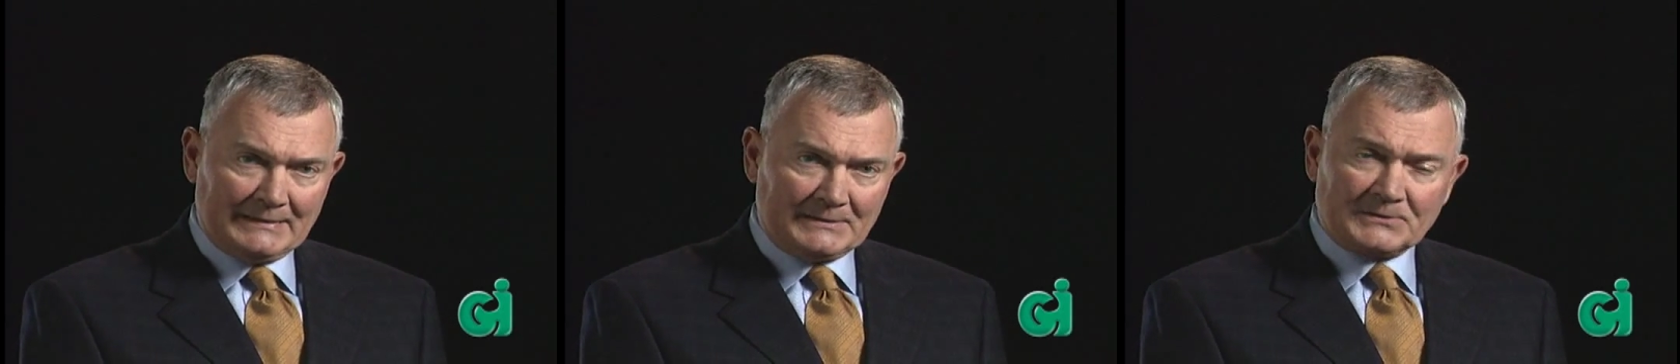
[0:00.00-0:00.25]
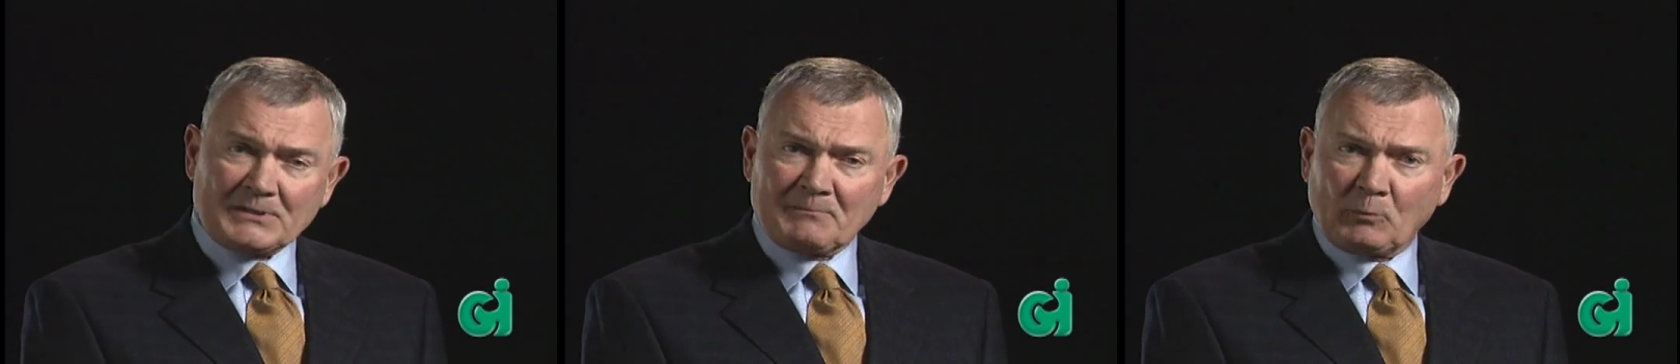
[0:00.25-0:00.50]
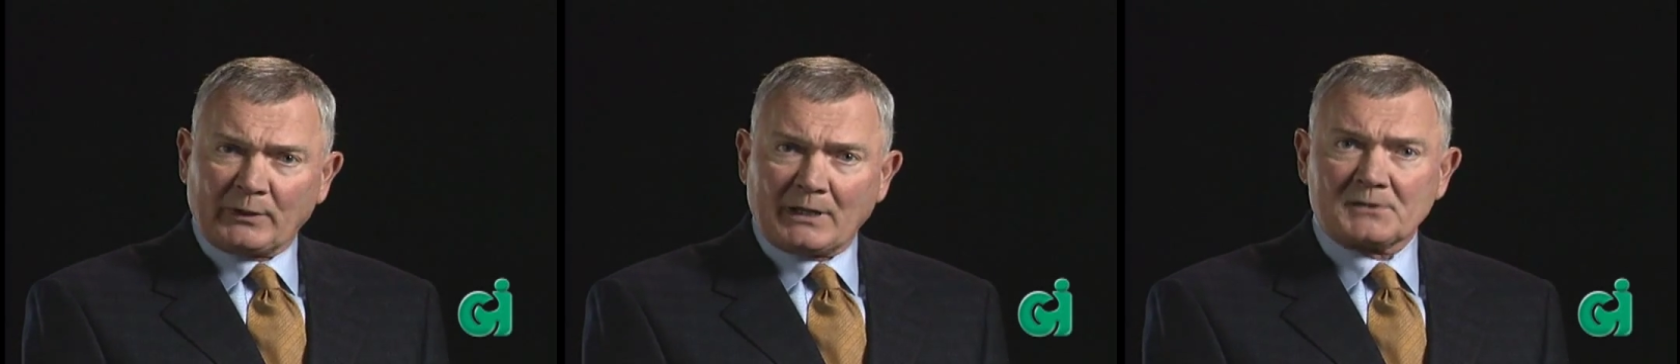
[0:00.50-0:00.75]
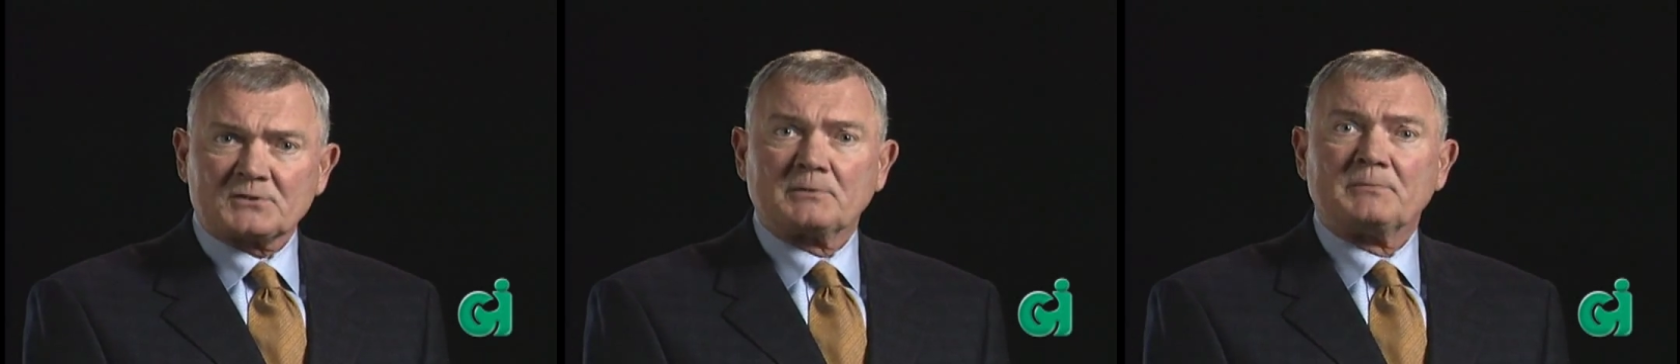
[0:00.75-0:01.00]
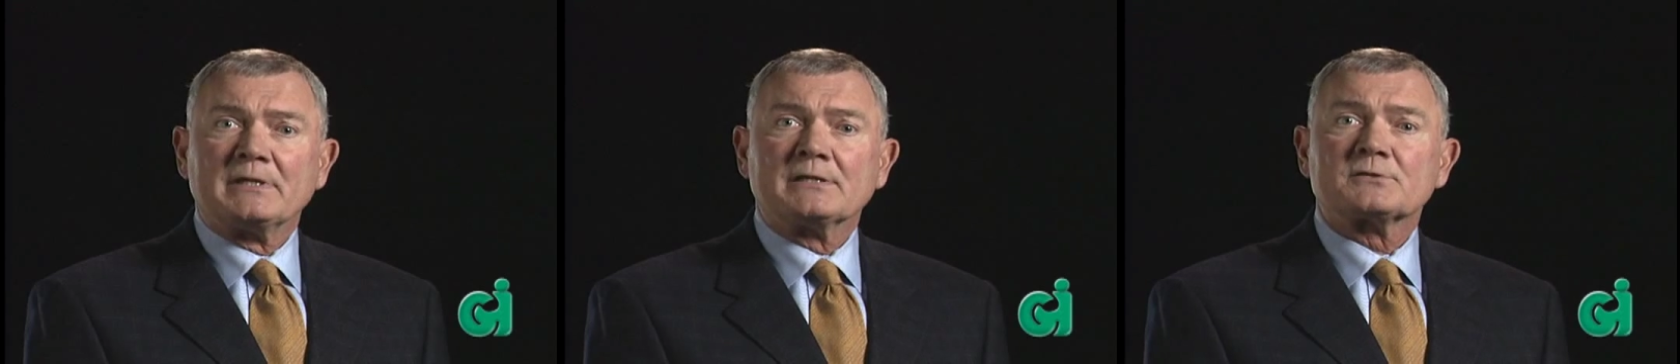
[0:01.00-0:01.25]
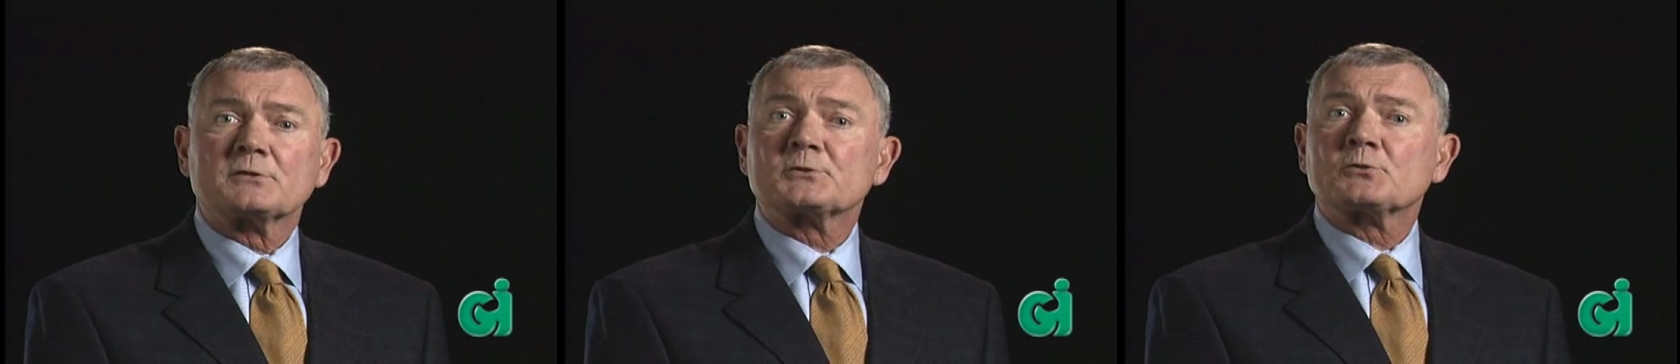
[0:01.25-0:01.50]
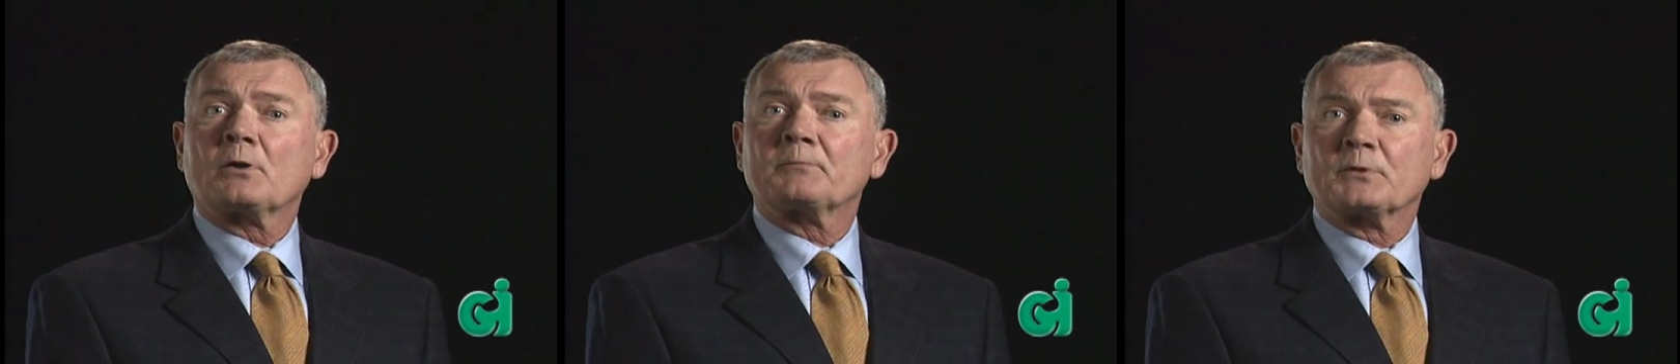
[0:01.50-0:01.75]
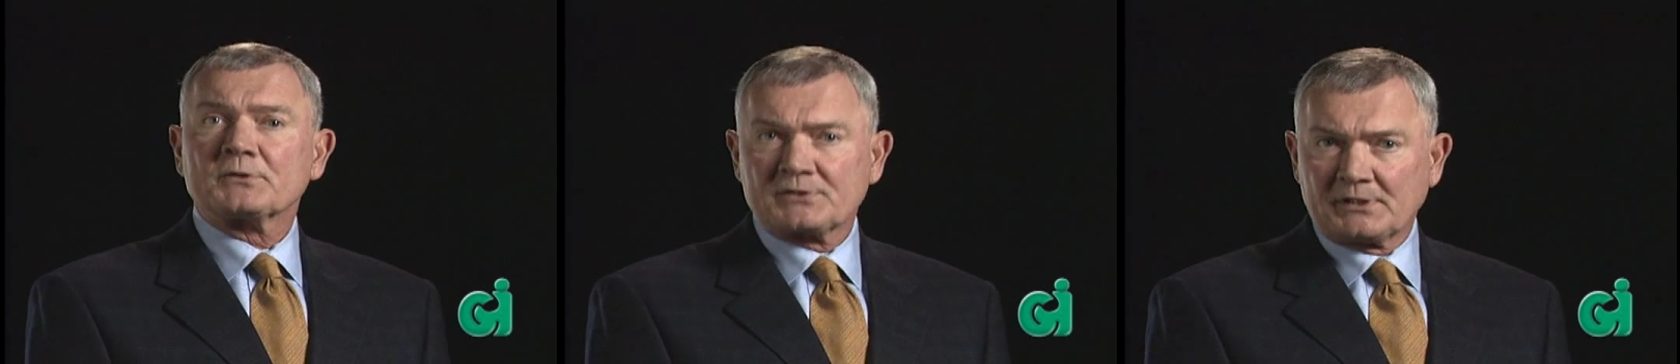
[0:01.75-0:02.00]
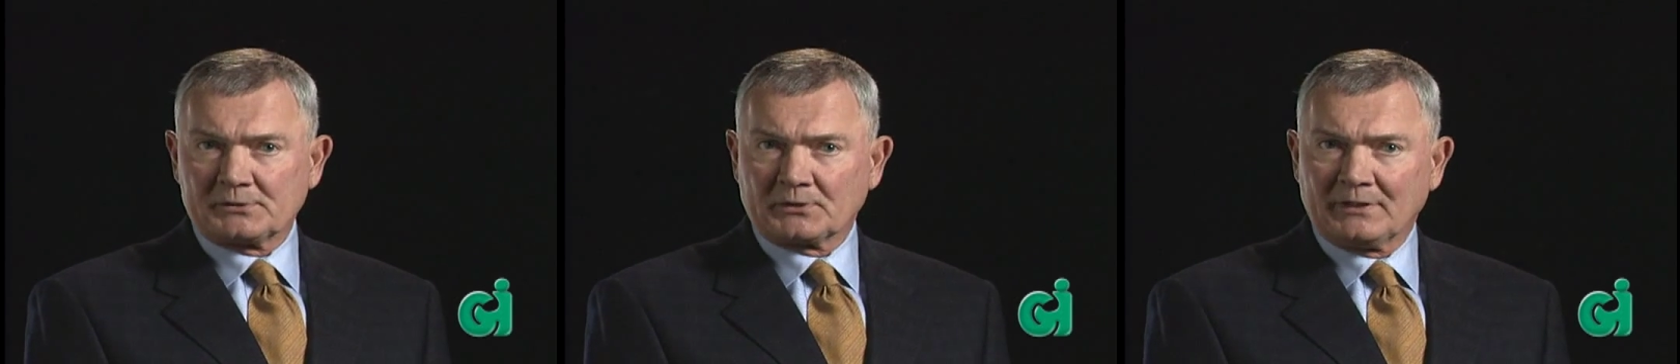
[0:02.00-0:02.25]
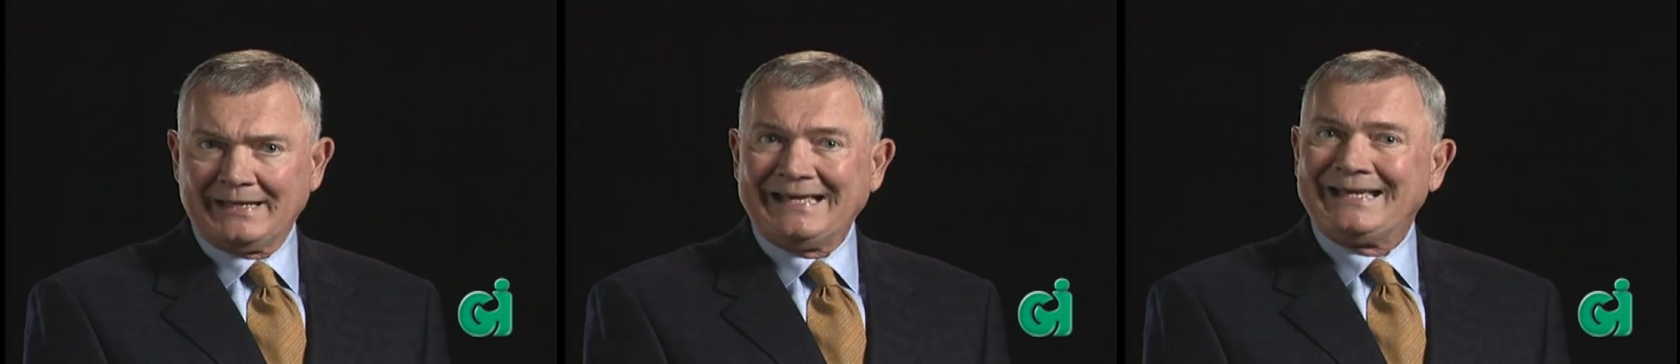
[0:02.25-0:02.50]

Sigmoidoscopy is a short procedure,